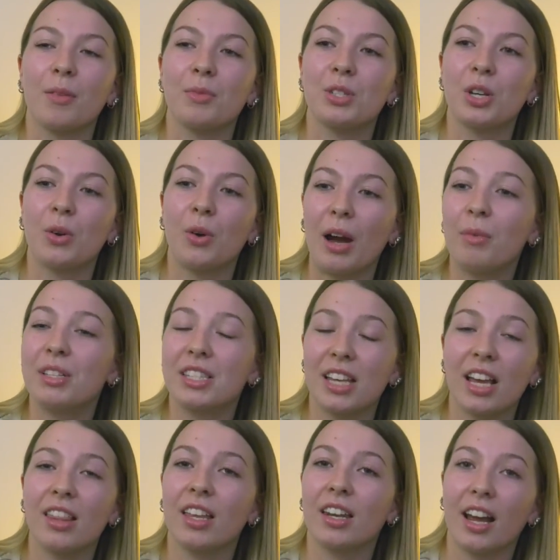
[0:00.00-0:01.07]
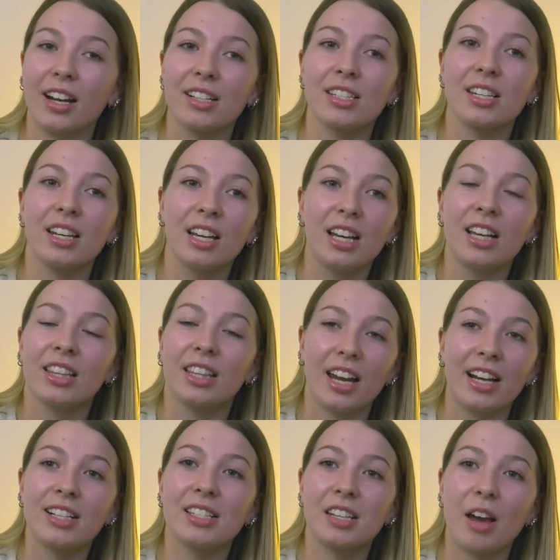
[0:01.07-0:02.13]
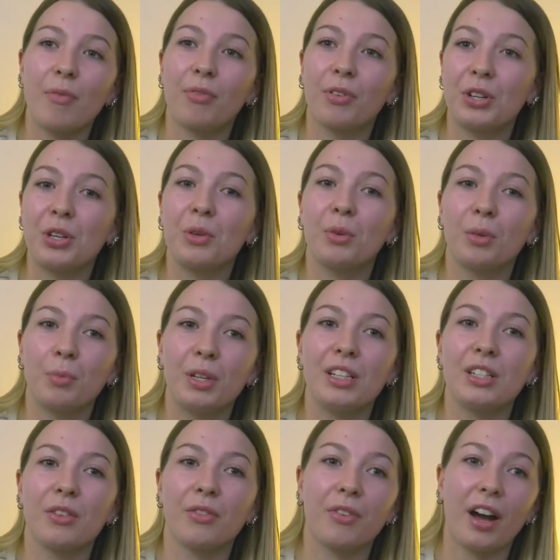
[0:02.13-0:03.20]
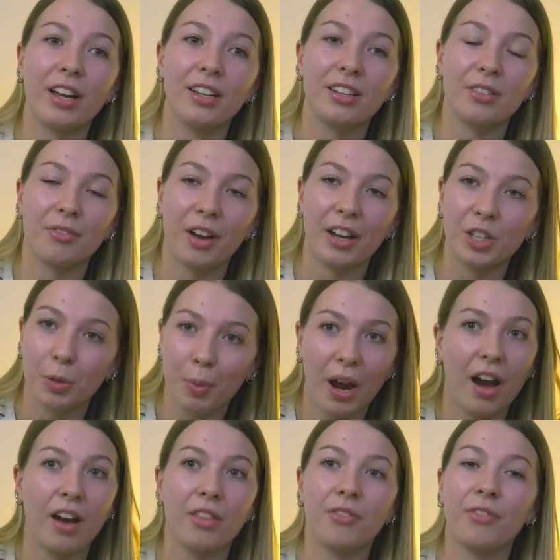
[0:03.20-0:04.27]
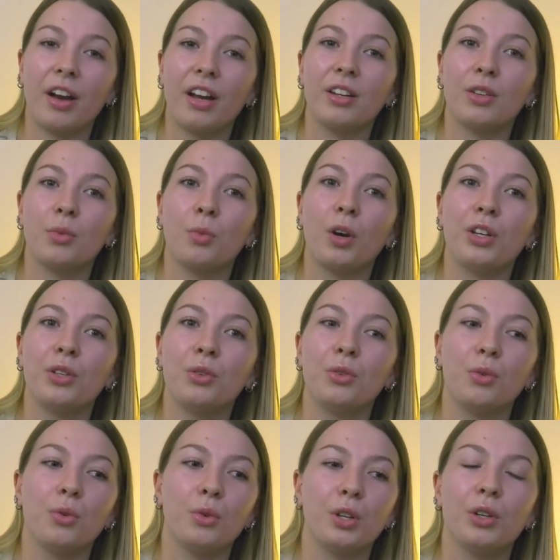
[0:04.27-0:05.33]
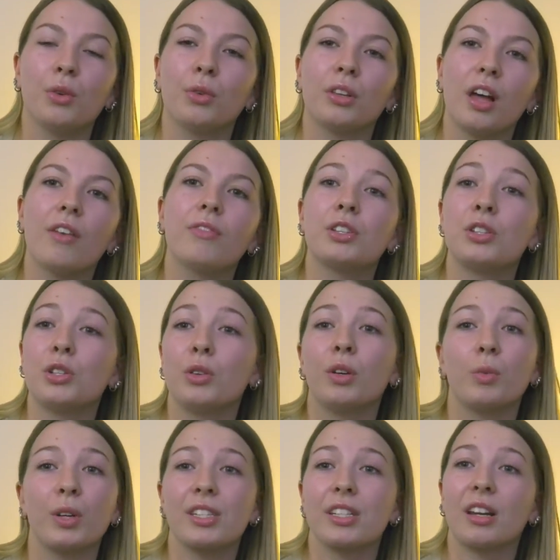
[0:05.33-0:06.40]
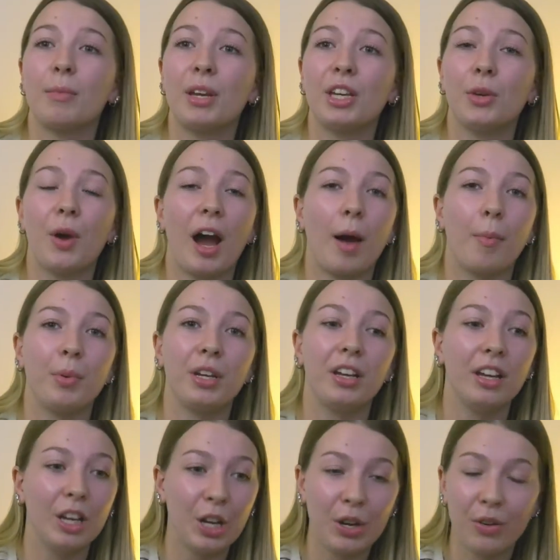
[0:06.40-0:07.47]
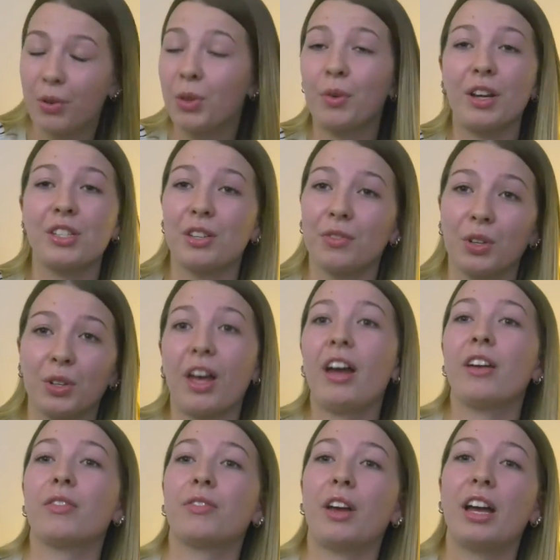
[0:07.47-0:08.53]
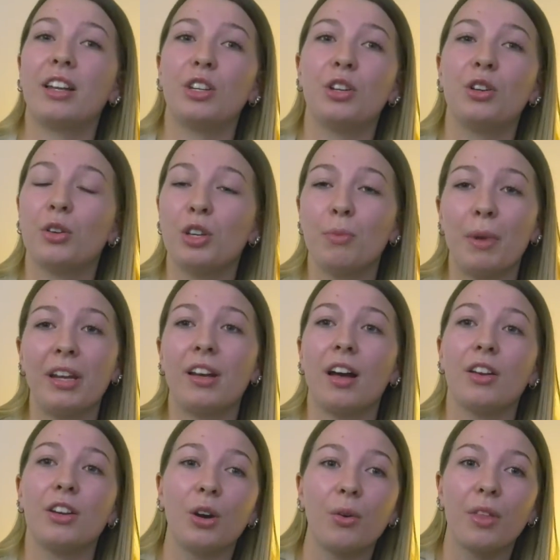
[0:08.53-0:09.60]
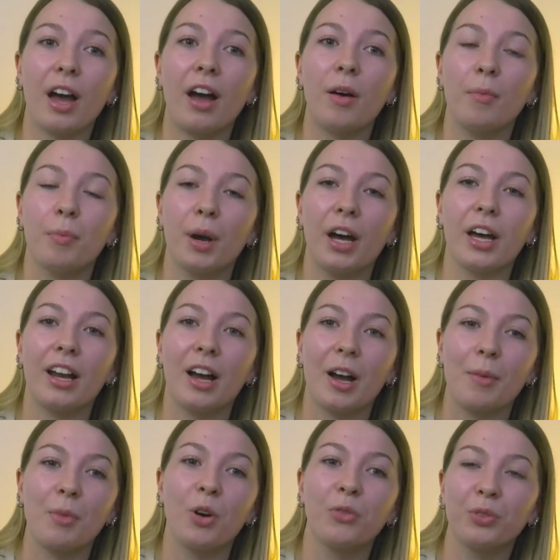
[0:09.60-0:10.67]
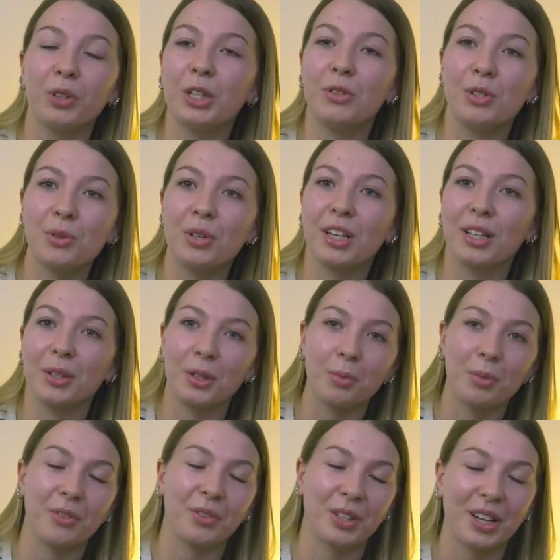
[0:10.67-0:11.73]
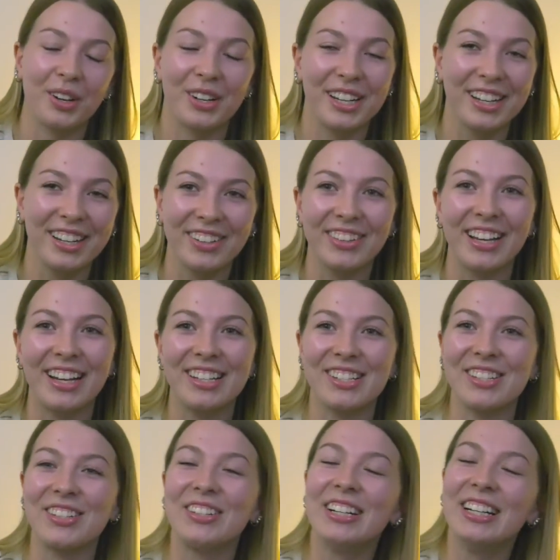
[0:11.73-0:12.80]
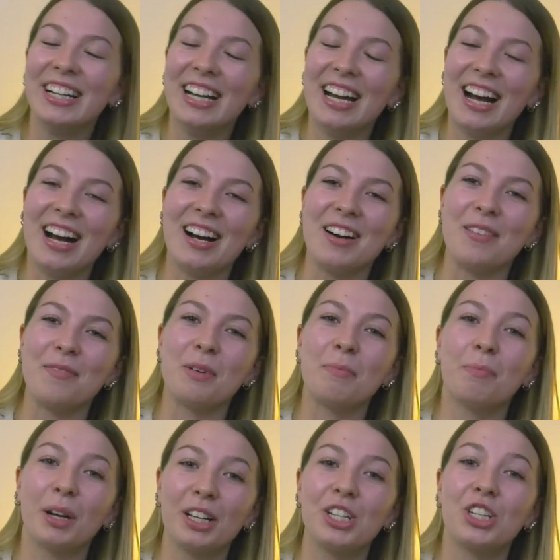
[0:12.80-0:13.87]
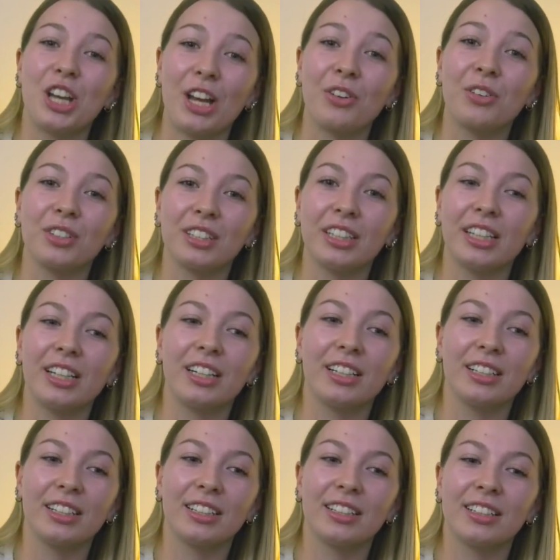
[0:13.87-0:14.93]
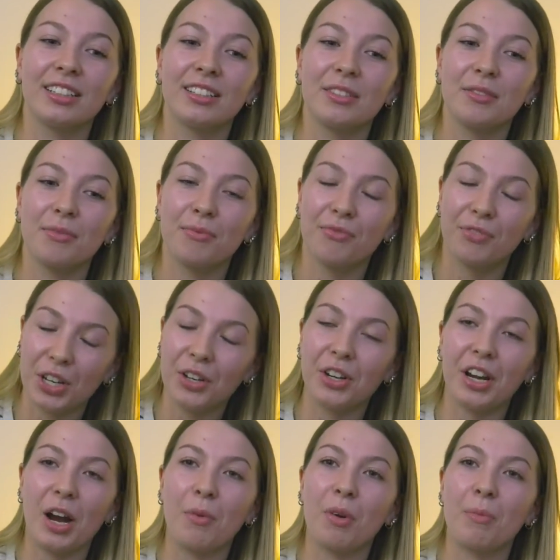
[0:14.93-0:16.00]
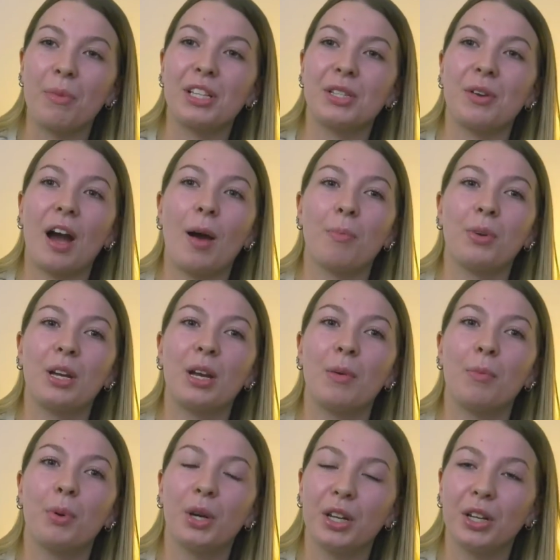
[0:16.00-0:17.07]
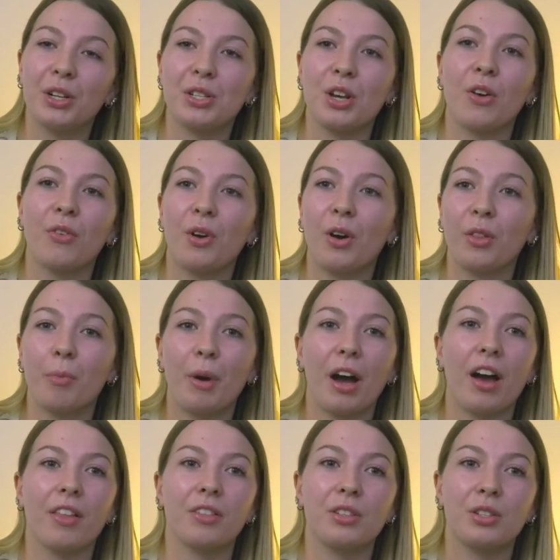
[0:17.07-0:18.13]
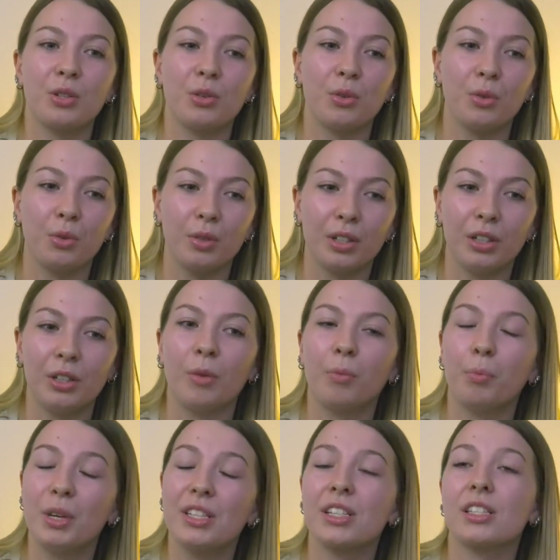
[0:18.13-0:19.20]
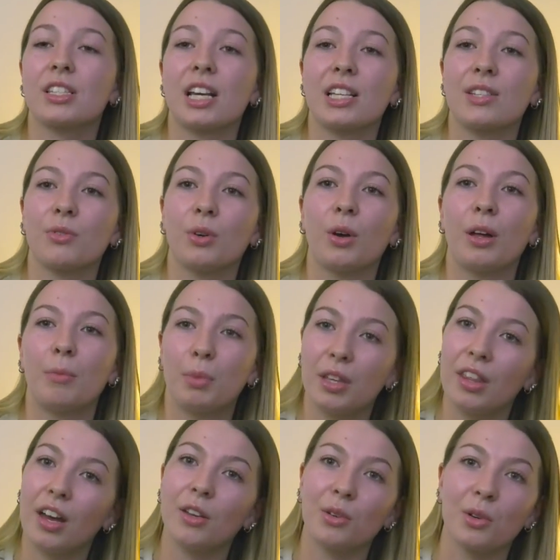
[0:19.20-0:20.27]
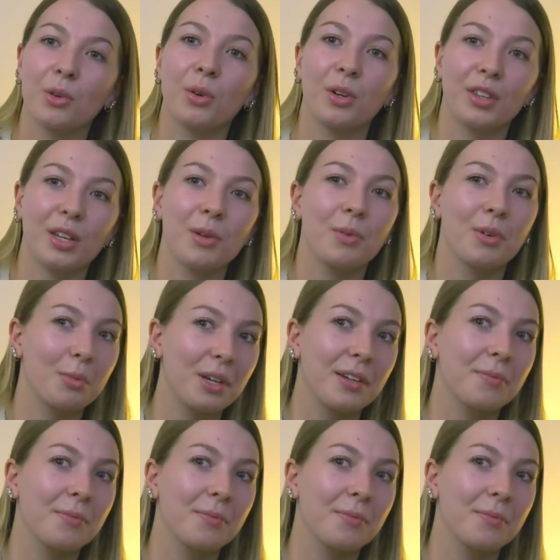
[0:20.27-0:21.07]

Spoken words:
So I would say the next step for you would be to find your path, find what you love to do and what's going to make you happy for the rest of your life. And you may not know that, but hopefully you do get a little bit of clarity on that too. But generally, figuring out what makes you happy, putting yourself on the path to be successful and be that unicorn that you want to be.